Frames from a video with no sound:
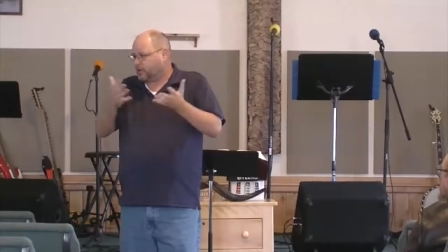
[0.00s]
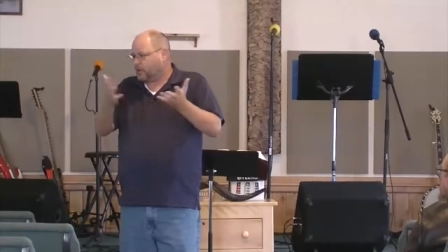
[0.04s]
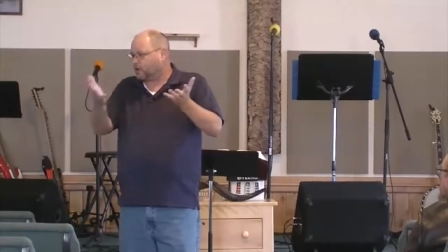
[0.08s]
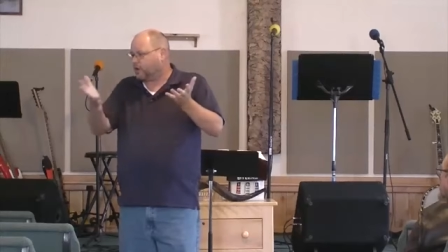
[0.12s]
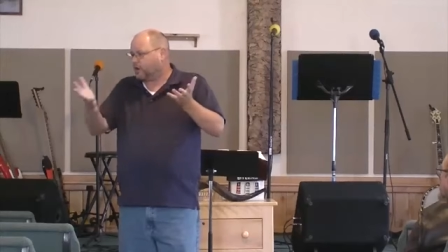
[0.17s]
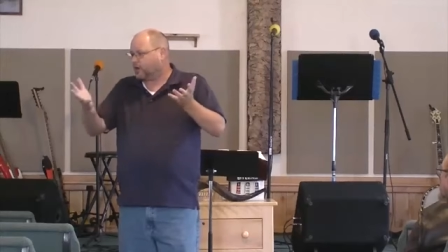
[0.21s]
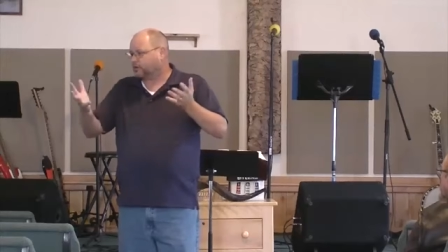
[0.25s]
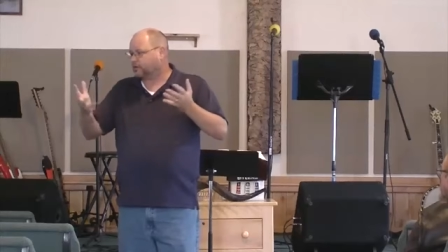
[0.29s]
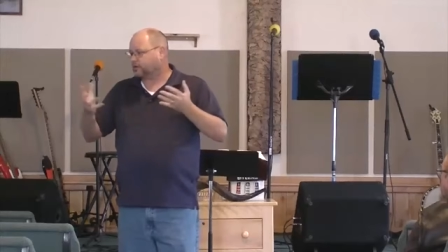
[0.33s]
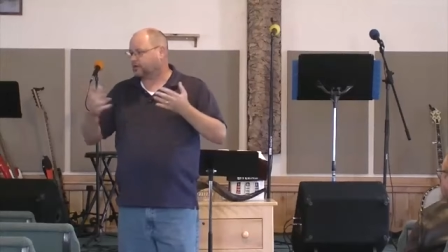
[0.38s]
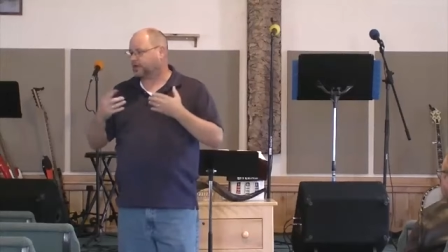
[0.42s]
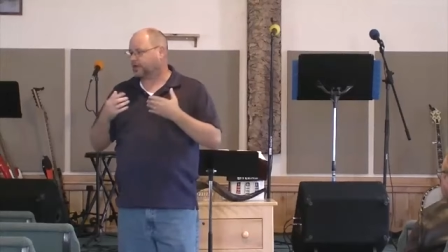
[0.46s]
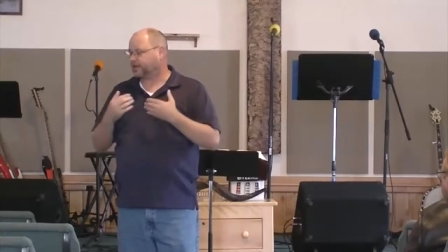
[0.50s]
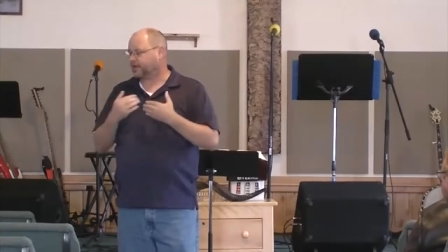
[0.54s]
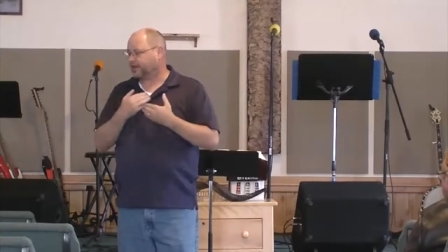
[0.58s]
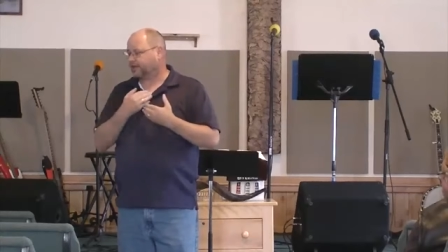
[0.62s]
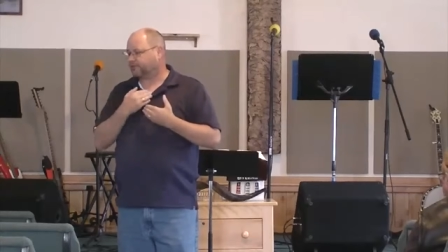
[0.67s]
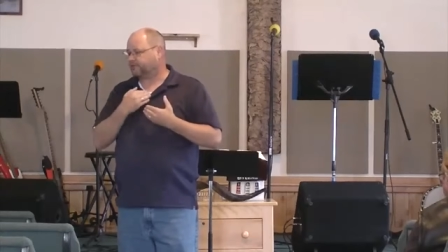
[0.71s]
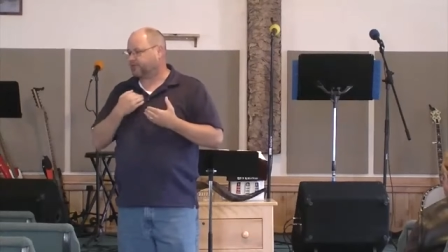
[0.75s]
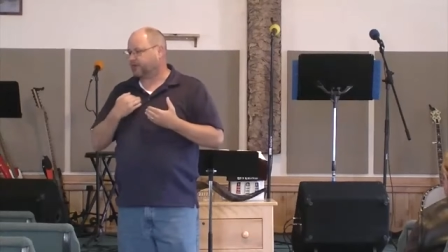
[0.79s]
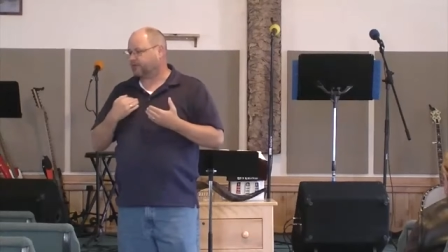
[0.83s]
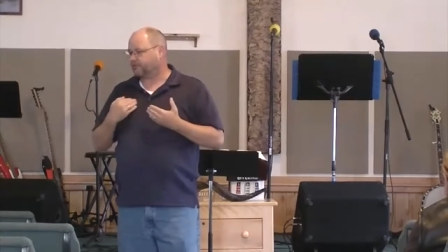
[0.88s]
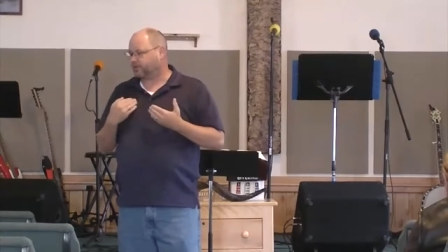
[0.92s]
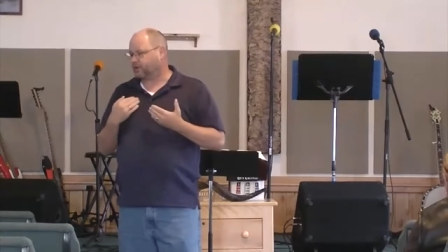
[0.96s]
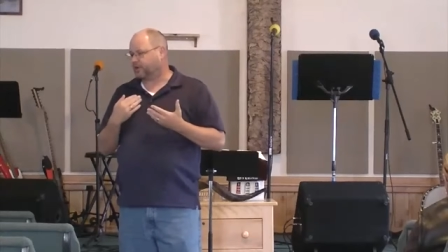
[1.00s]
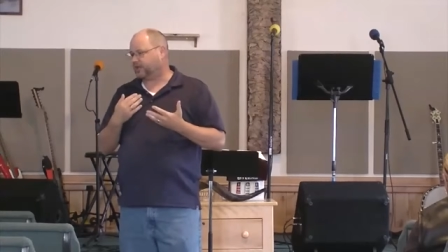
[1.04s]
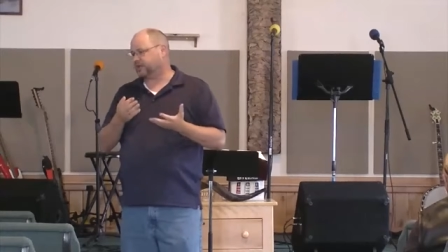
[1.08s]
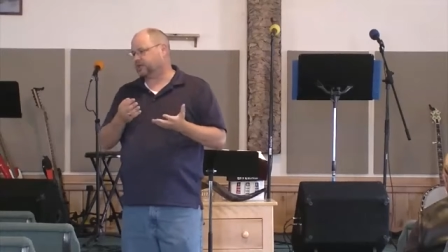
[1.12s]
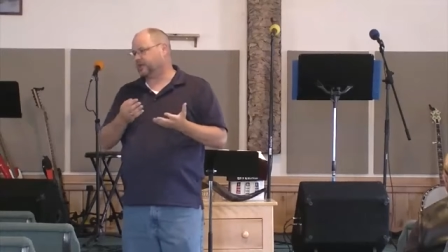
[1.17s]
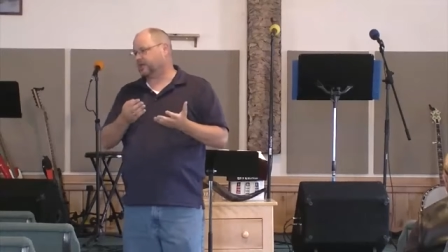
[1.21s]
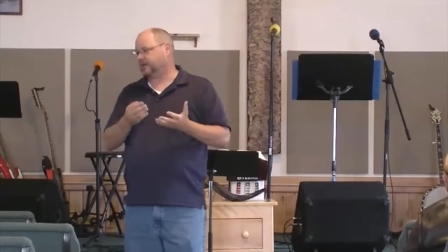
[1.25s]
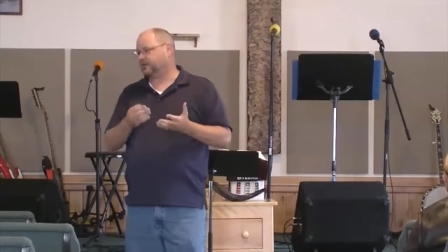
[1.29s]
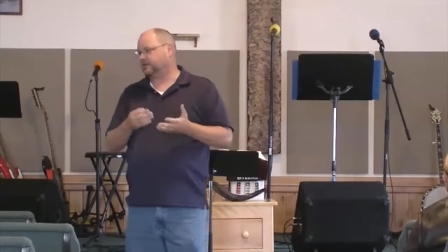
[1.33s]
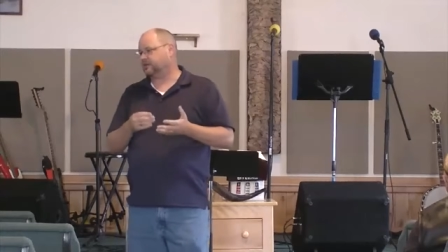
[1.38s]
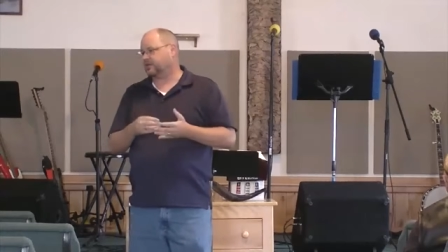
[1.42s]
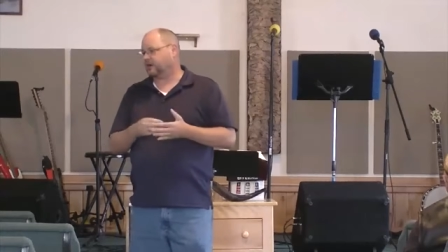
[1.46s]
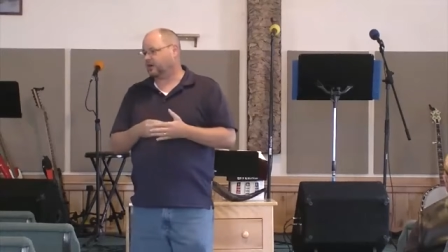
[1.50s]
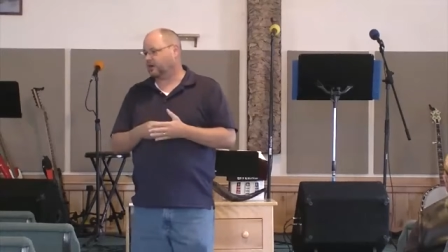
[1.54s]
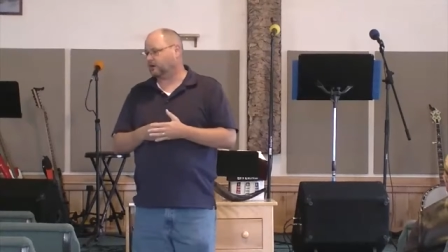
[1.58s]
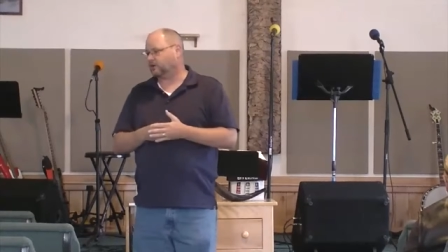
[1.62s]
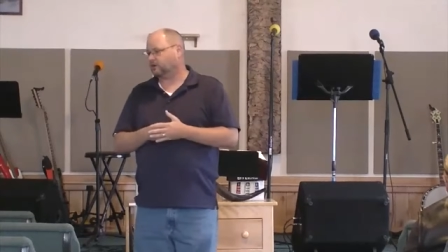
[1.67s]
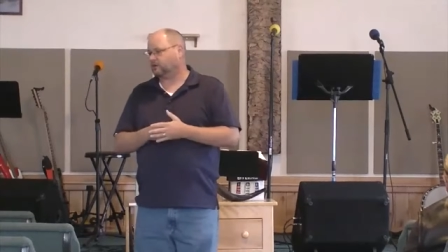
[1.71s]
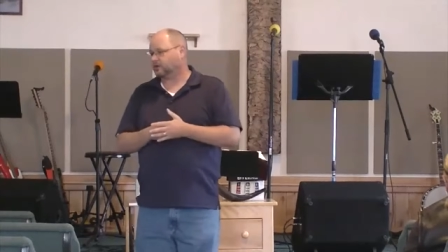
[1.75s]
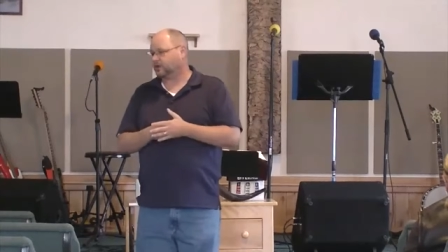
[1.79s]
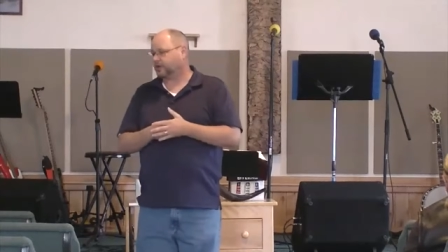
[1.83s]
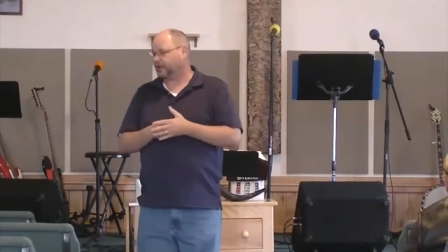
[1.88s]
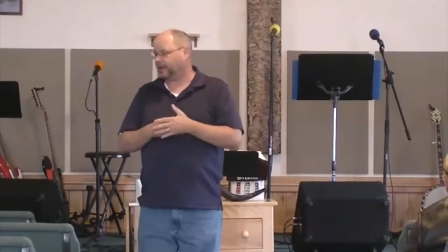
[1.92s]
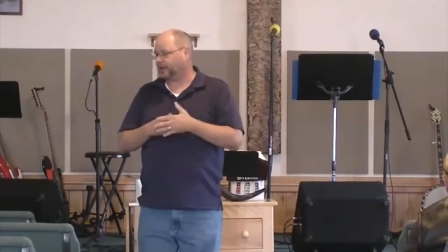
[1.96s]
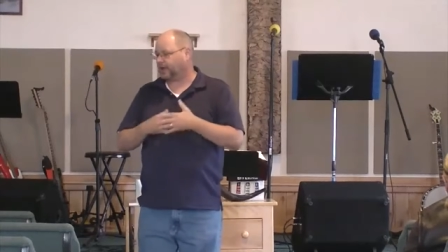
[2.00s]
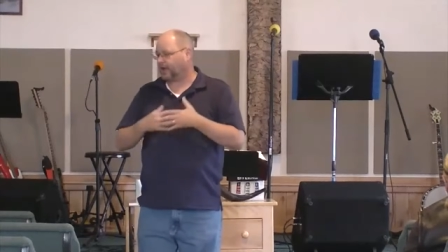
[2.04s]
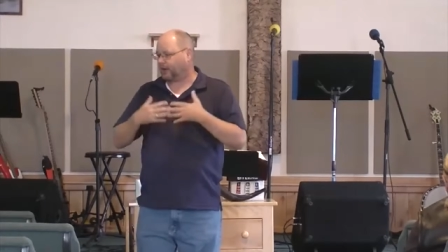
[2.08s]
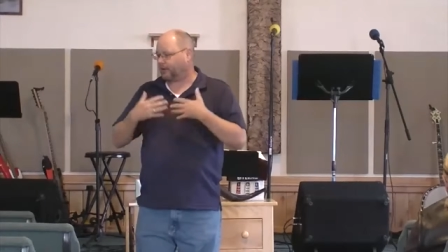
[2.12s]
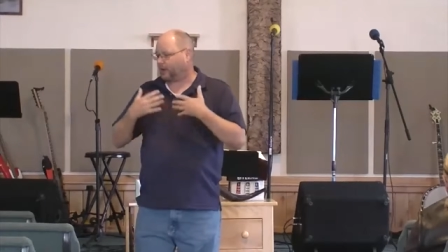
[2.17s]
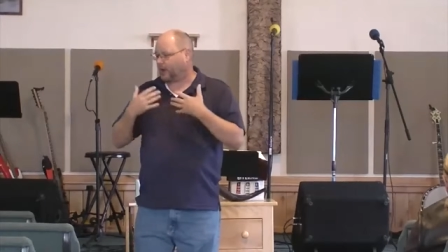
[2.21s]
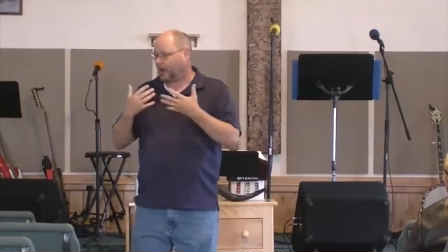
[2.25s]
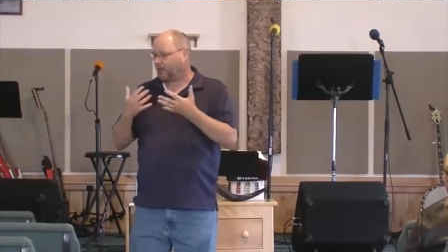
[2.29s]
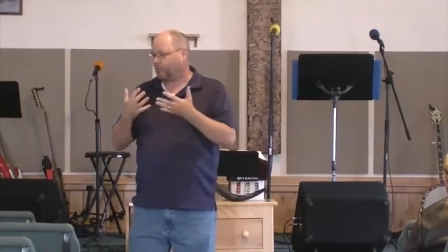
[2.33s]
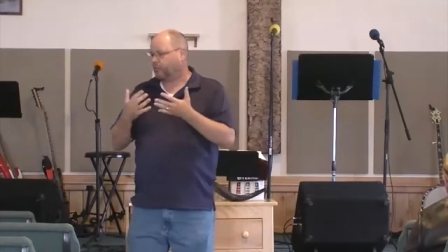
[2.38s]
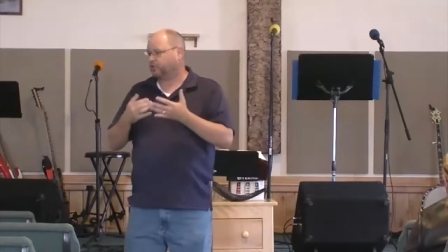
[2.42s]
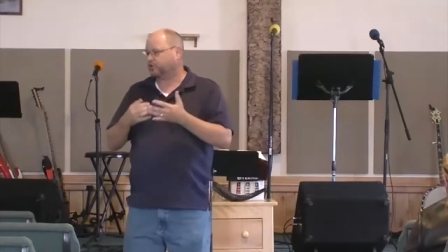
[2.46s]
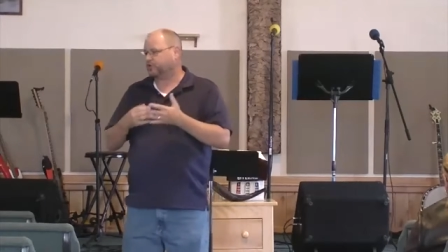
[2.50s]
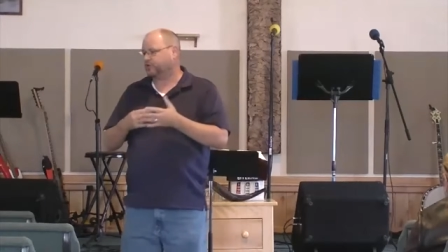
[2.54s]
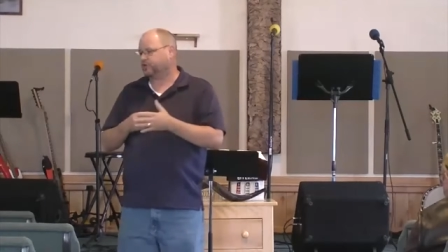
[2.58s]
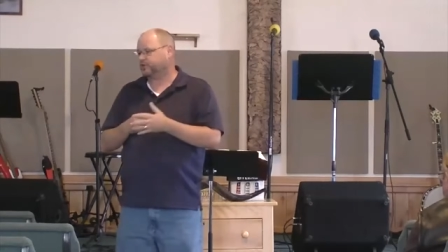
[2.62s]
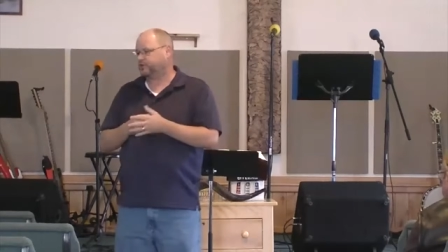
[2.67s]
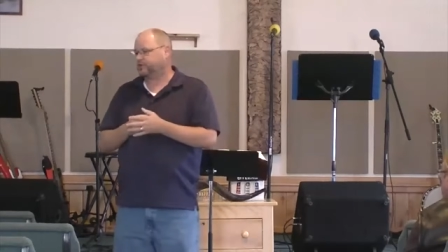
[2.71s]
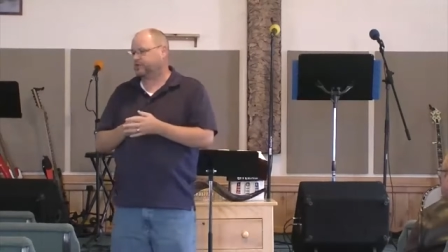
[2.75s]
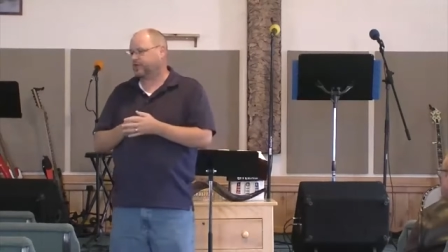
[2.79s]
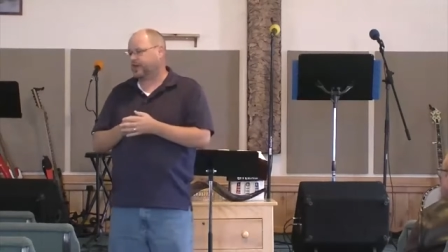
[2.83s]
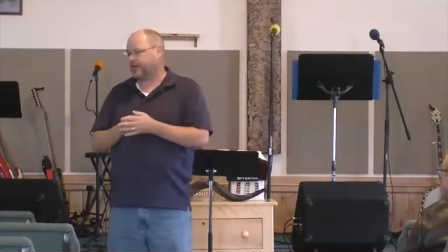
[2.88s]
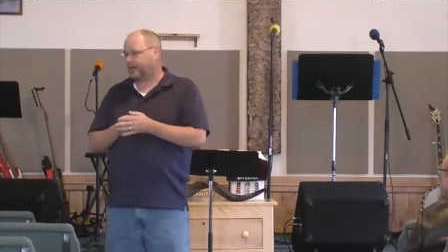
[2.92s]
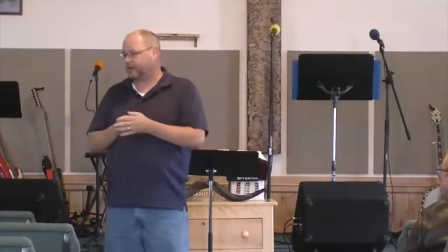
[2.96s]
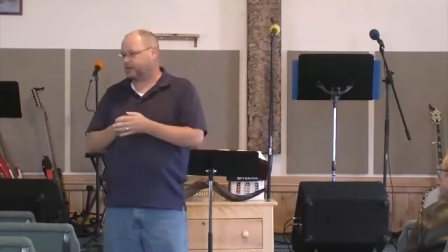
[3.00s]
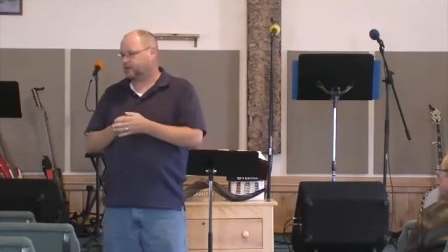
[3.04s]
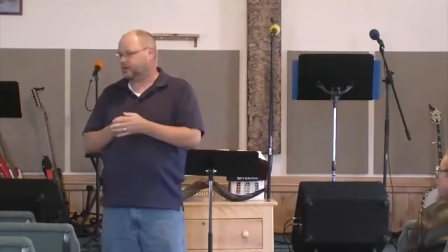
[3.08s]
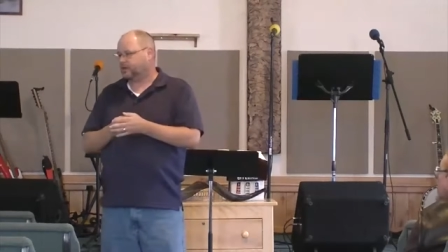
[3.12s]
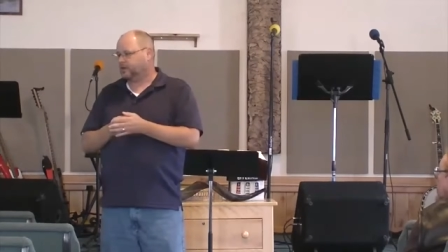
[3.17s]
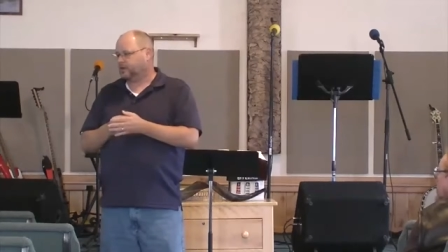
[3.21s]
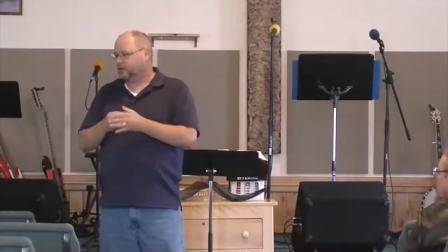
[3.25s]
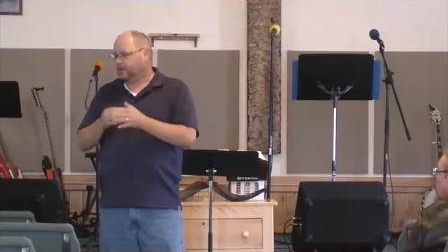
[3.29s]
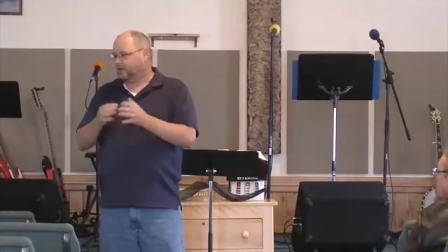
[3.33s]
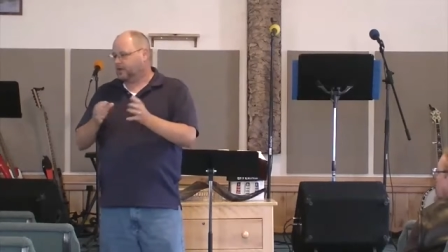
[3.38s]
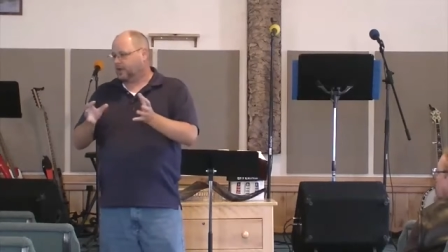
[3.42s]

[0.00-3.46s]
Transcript: they're unclean. I've never eaten anything unclean. I, I wouldn't do that.